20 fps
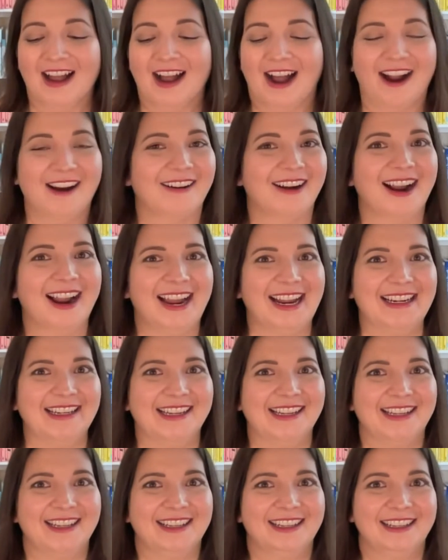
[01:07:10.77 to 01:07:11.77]
All right.
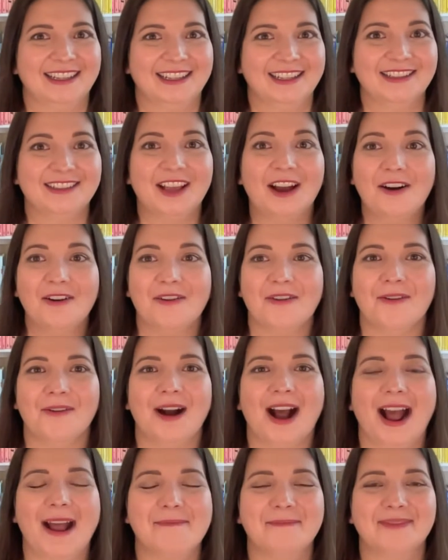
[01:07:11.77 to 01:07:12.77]

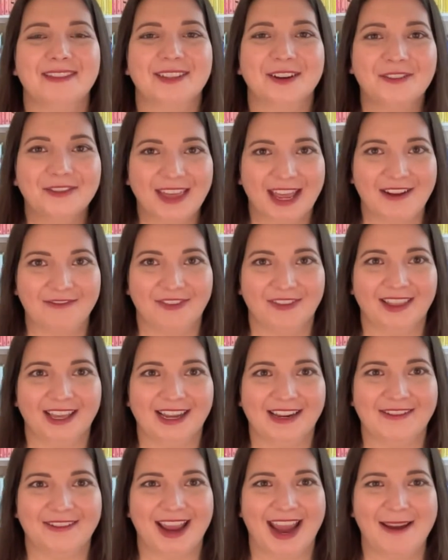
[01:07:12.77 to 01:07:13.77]
So I'm so thankful
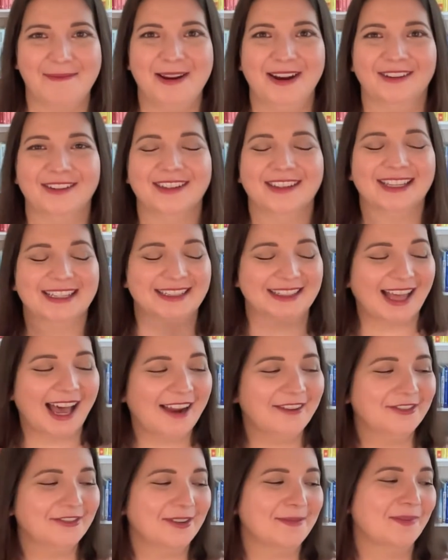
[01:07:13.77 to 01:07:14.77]
that you came here to this
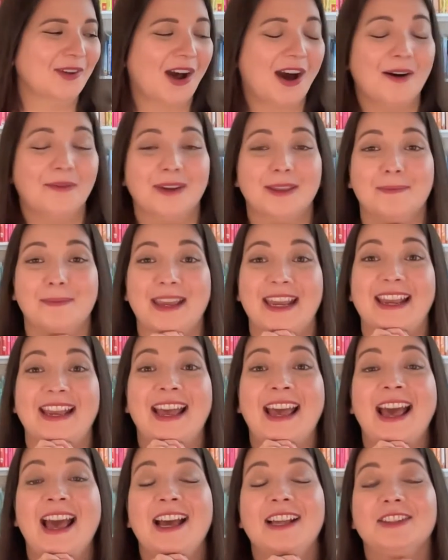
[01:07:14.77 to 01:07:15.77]
live stream call with
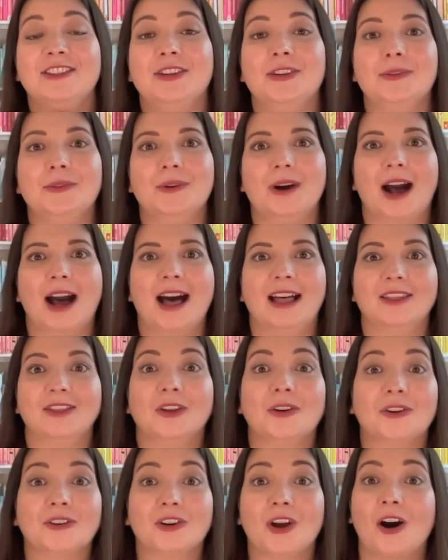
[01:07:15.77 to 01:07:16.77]
me to
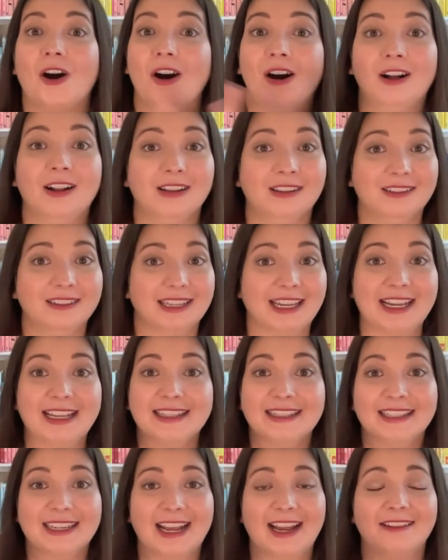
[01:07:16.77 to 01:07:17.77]
learn all the
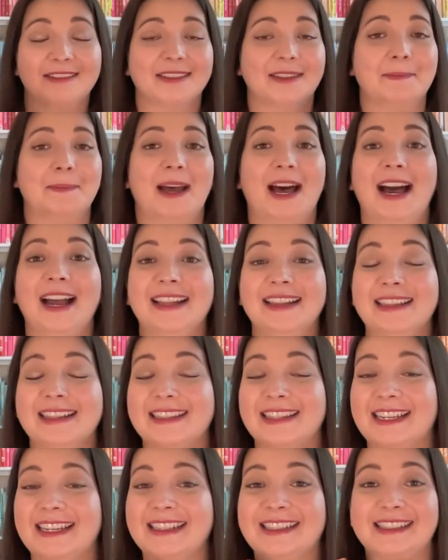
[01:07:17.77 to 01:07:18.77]
ins and outs and behind the
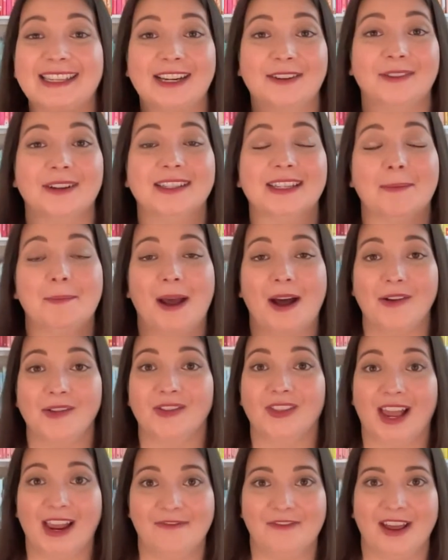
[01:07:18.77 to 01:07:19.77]
scenes secrets
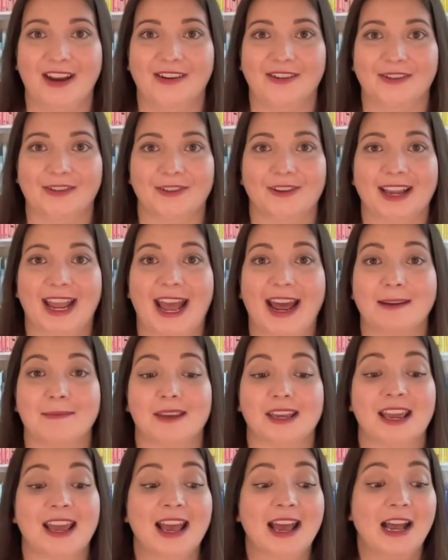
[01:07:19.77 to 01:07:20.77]
about Life Editor
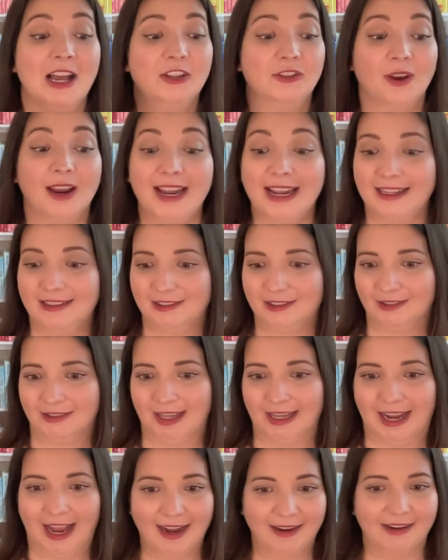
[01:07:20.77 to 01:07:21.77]
Academy. So I answered
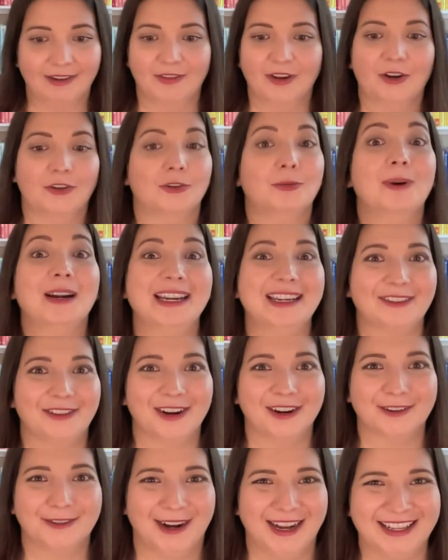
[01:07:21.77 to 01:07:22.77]
like, I don't even know, 20
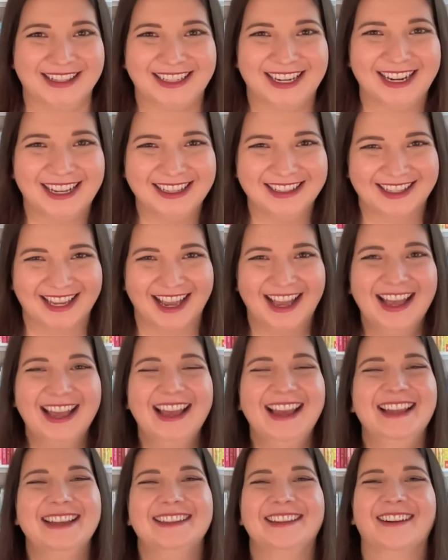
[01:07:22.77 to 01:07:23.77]
different questions
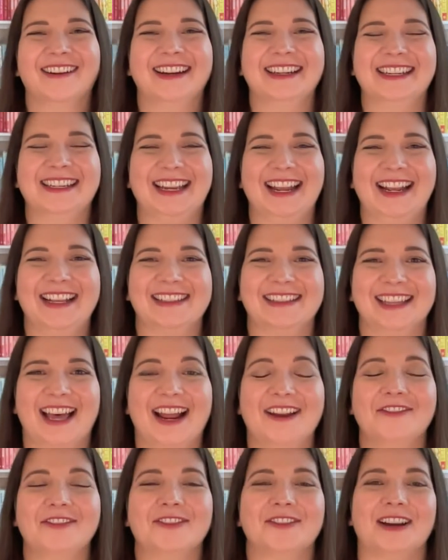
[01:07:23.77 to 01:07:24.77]
during today's
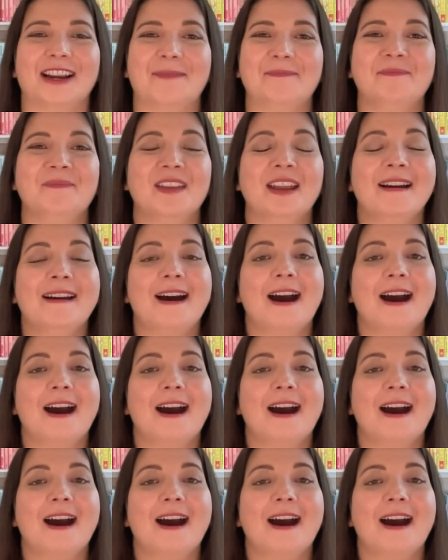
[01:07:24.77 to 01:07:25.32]
live stream.